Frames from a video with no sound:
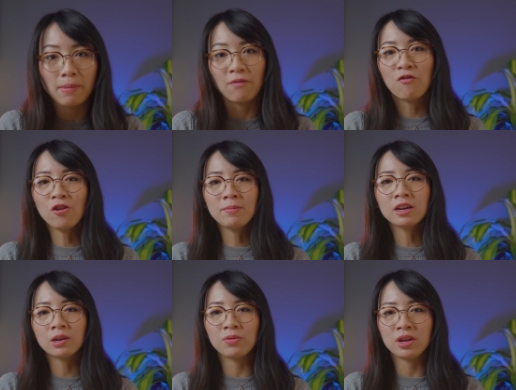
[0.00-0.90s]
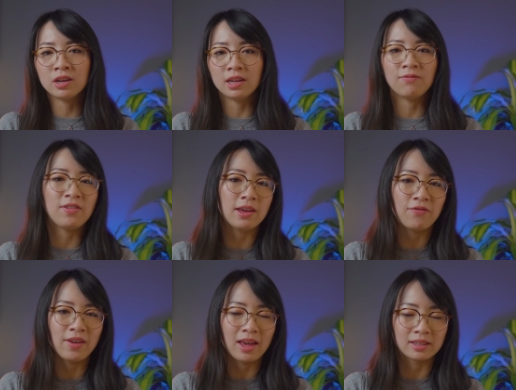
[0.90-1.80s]
my former career in
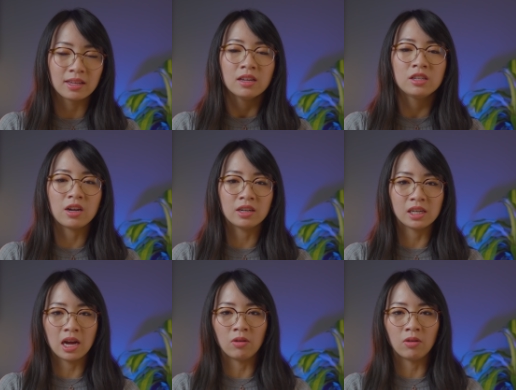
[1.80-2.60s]
VFX started